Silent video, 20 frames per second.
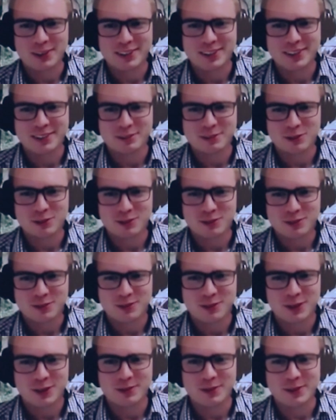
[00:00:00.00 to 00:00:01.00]
in and
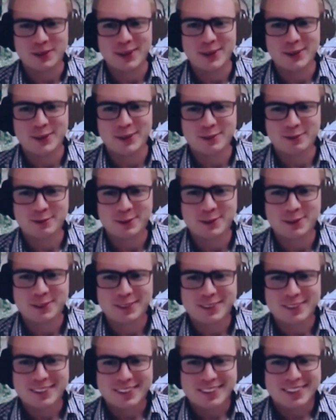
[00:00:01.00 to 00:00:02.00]
find what you're looking for.
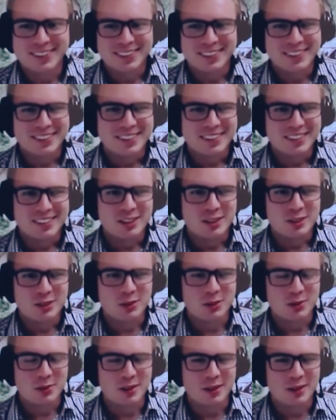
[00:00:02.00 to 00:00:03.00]
It's
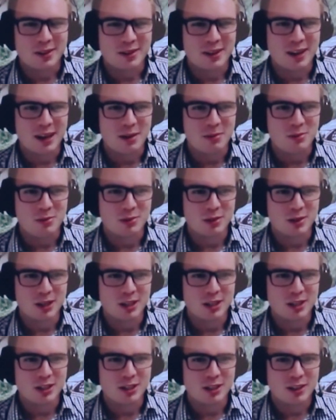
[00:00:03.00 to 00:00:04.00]
all there at arm's
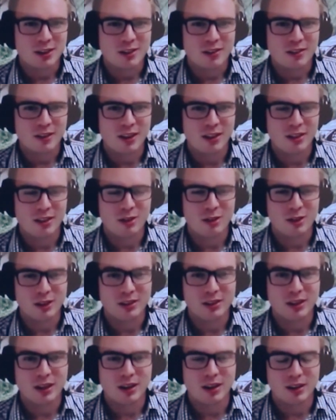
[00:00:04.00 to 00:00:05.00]
reach. The other
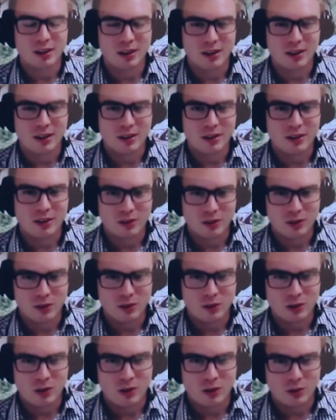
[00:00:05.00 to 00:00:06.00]
thing that
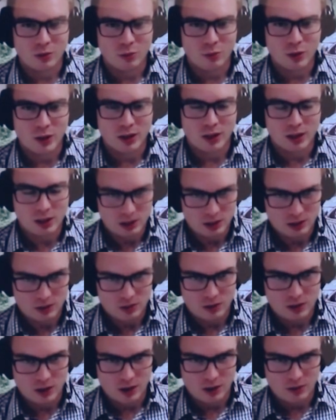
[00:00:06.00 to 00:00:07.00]
we
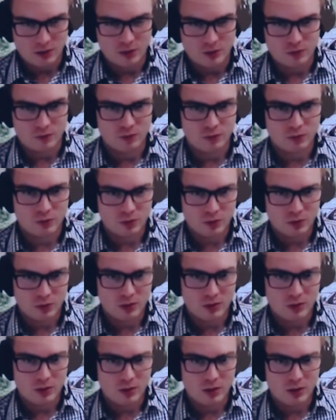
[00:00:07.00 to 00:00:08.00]
have
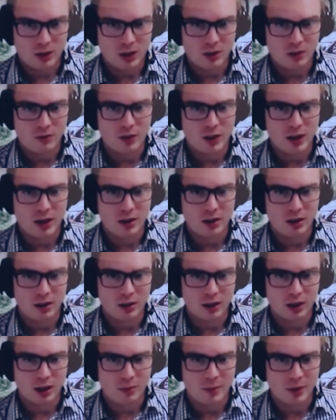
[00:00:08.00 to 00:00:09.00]
innovated
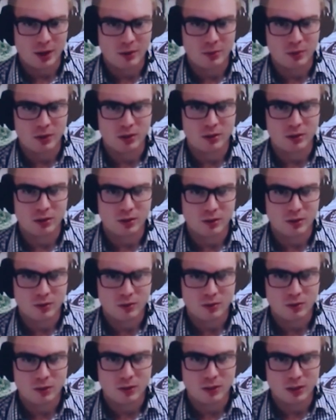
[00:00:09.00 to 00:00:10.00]
and come up with
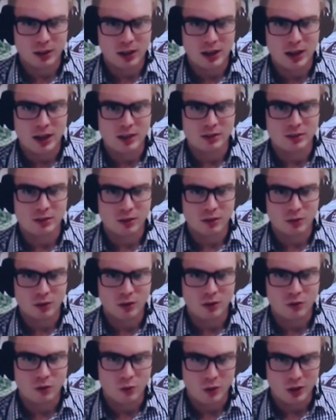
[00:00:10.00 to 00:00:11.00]
in the last 3
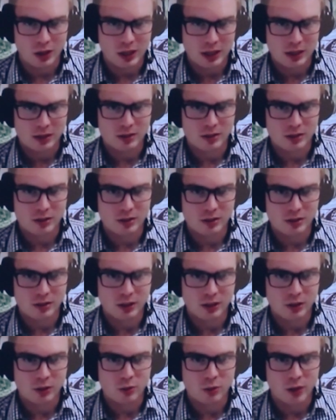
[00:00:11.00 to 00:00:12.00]
or 4 years is a
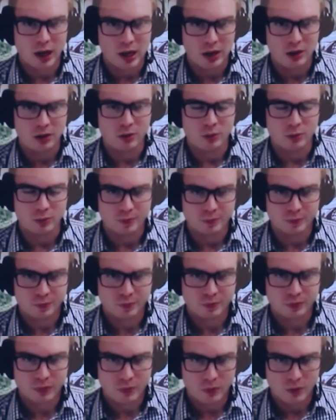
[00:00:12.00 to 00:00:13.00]
single handle
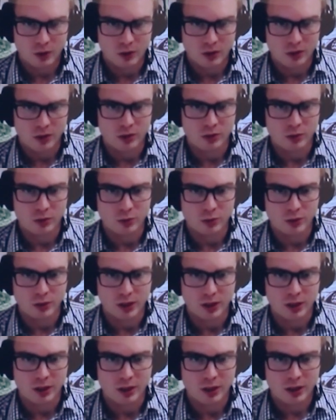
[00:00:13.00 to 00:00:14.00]
on the door
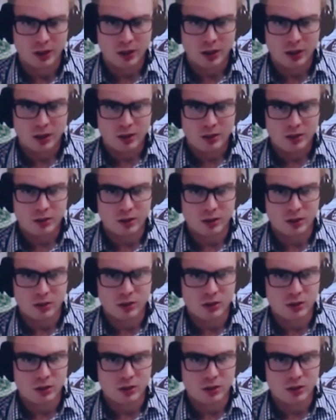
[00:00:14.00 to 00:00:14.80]
there. So